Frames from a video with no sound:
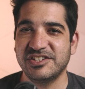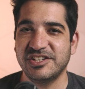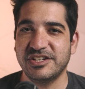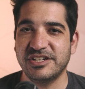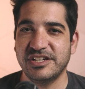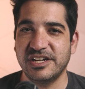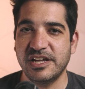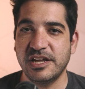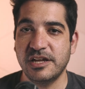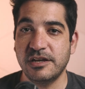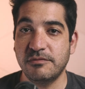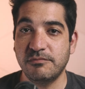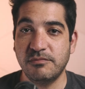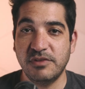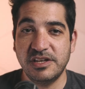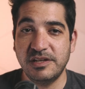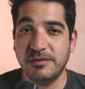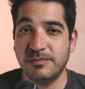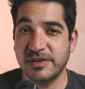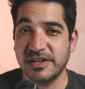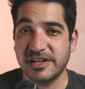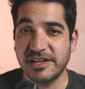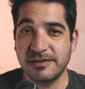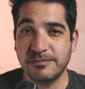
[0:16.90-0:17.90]
year, and many
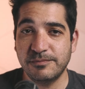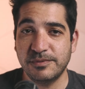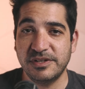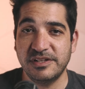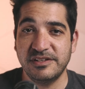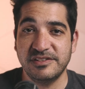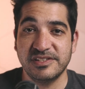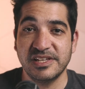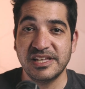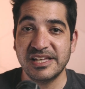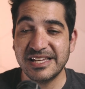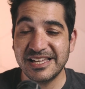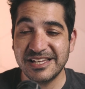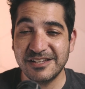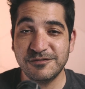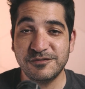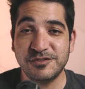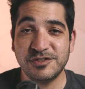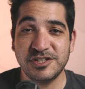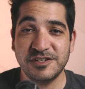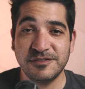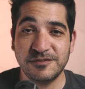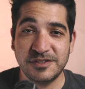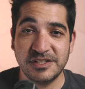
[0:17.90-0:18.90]
big companies have
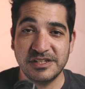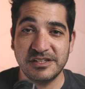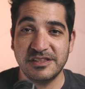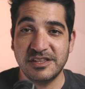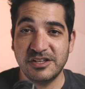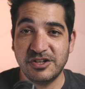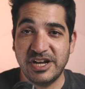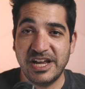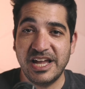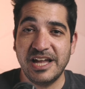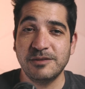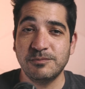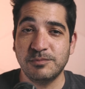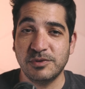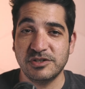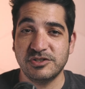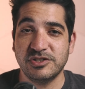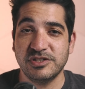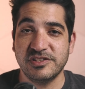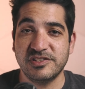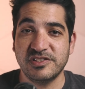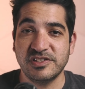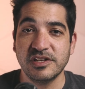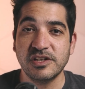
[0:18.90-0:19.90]
shifted their ad
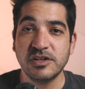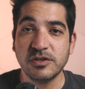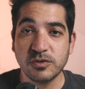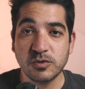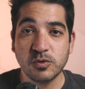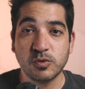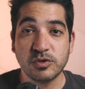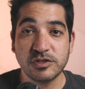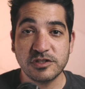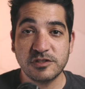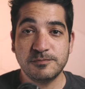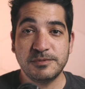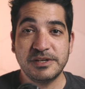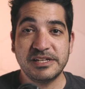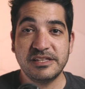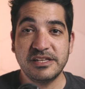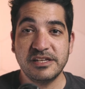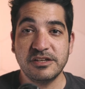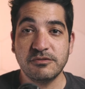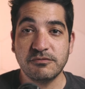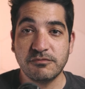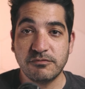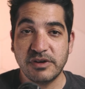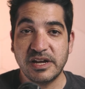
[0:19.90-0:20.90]
budgets towards
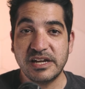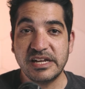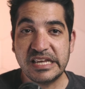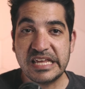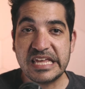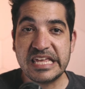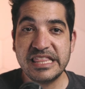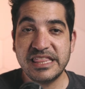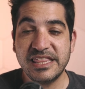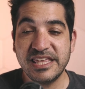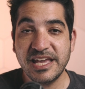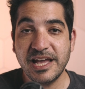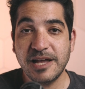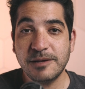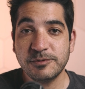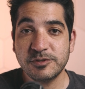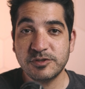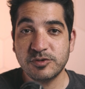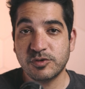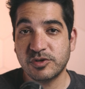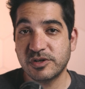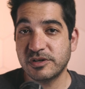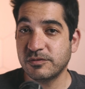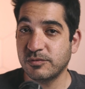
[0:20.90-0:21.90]
spending right in the App
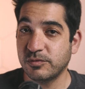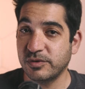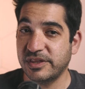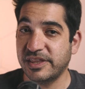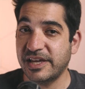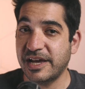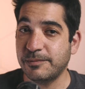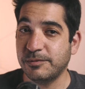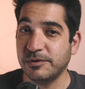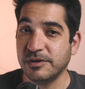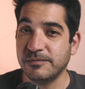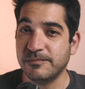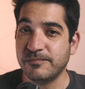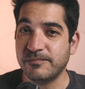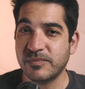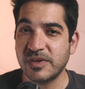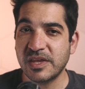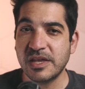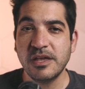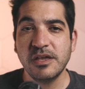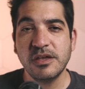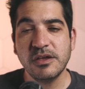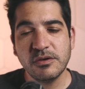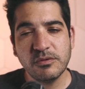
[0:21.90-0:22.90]
Store with Apple.
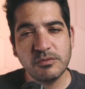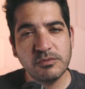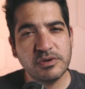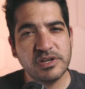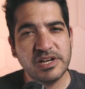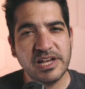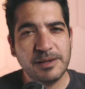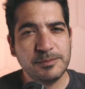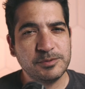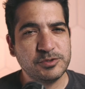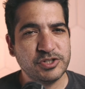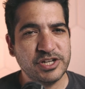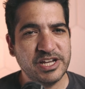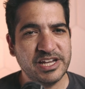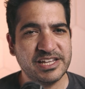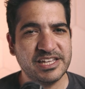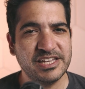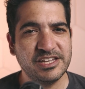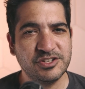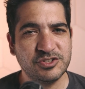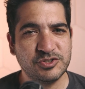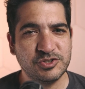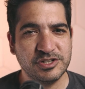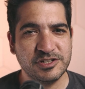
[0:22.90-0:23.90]
What app
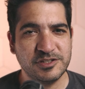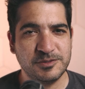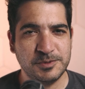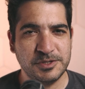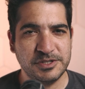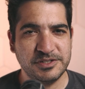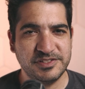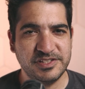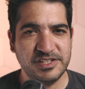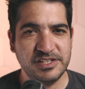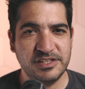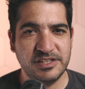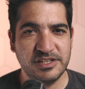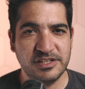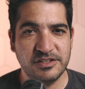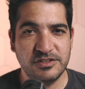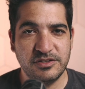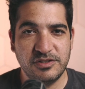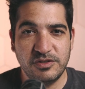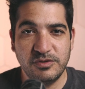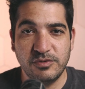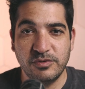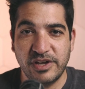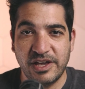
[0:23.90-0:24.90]
tracking transparency did
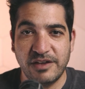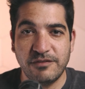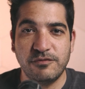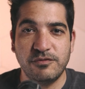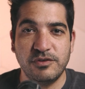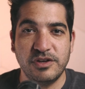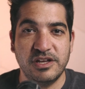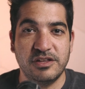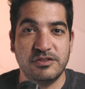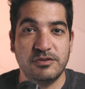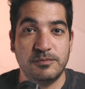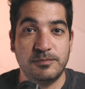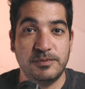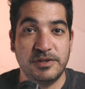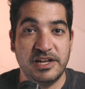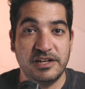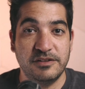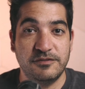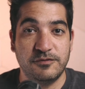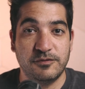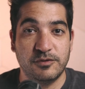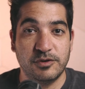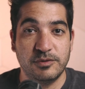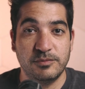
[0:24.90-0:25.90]
to every other
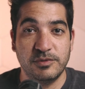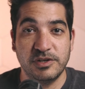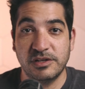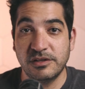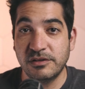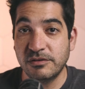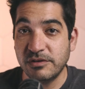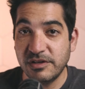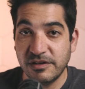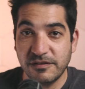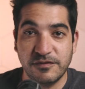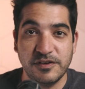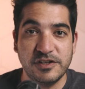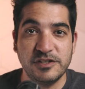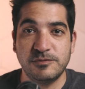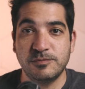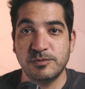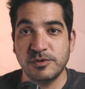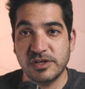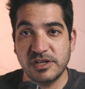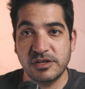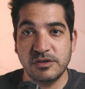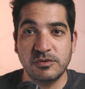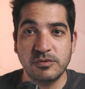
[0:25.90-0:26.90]
platform, including
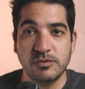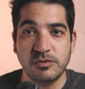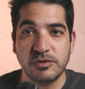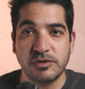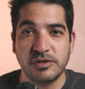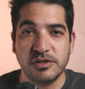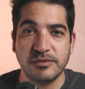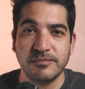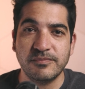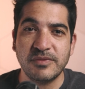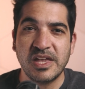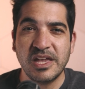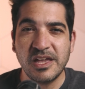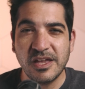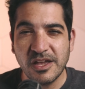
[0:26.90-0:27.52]
Facebook and Google,